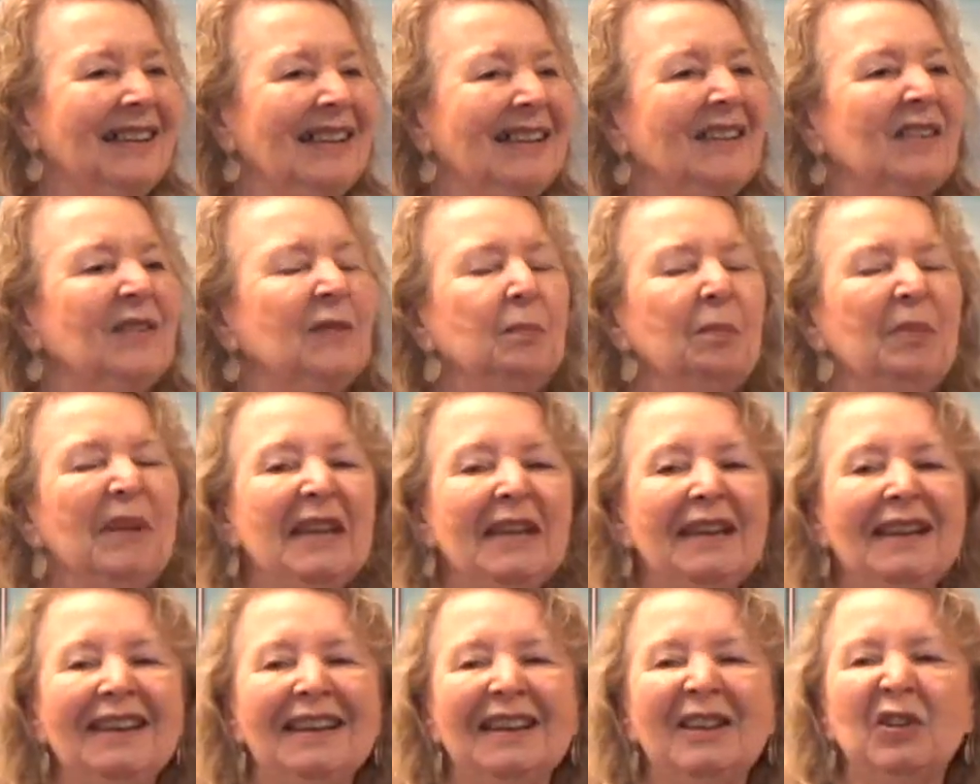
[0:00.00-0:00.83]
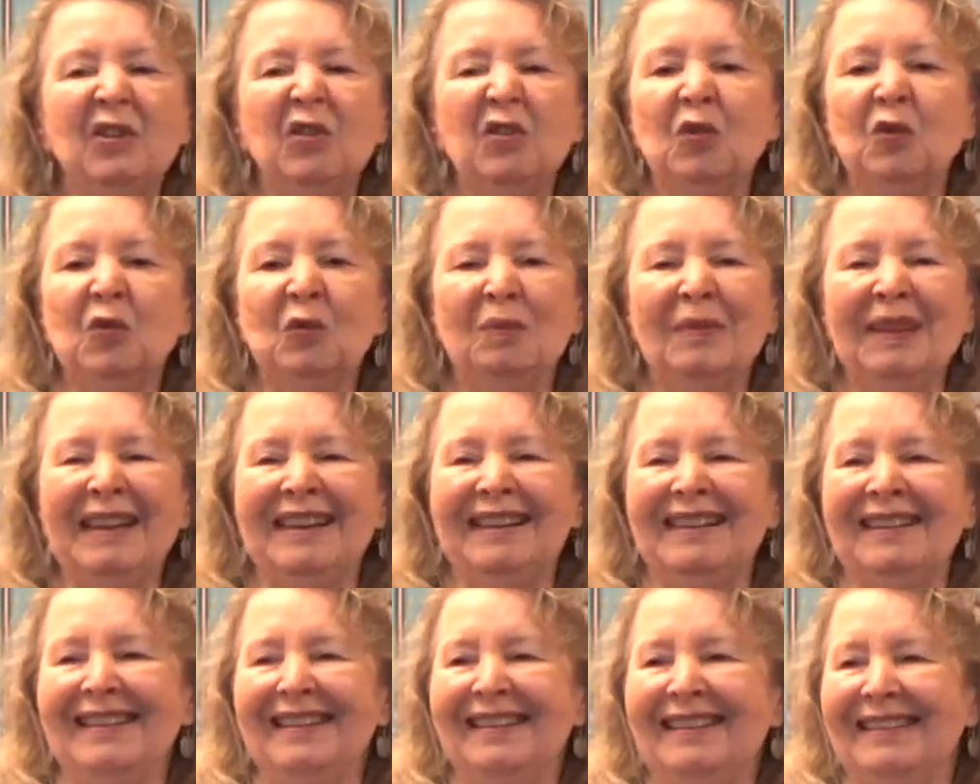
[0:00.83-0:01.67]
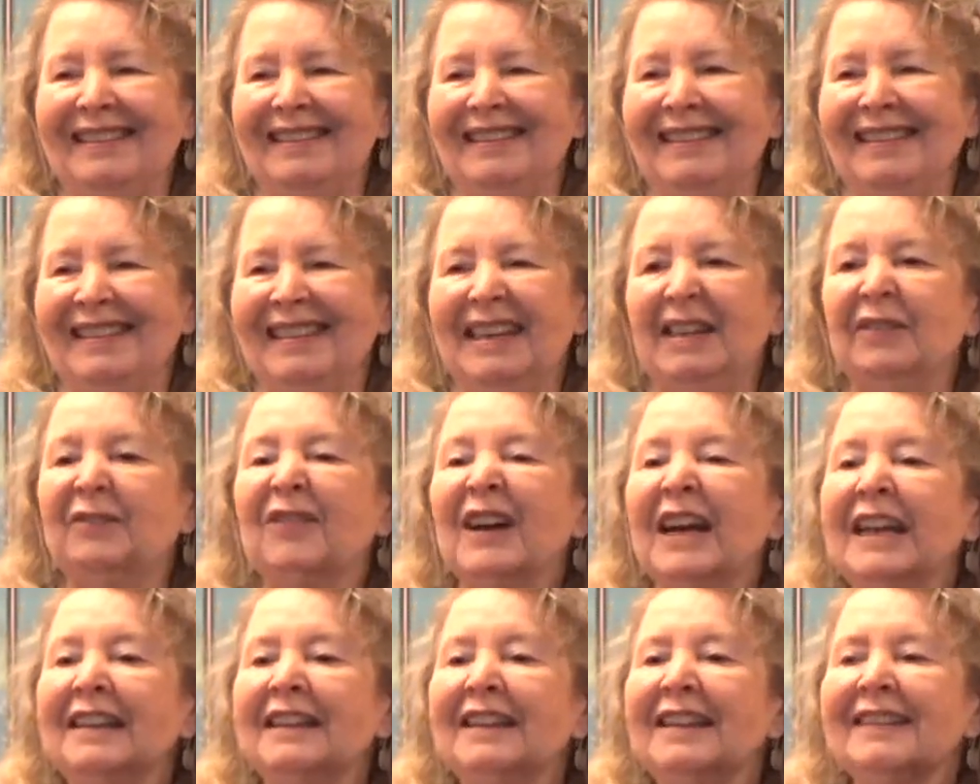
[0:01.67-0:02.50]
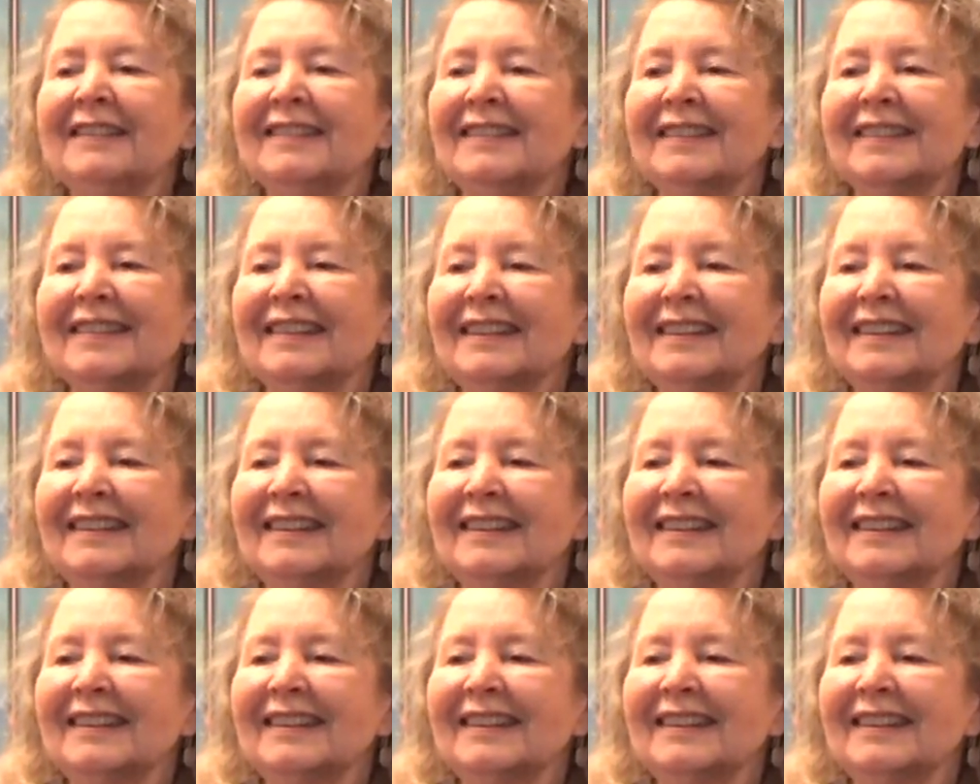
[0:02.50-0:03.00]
speaking to me if I listen.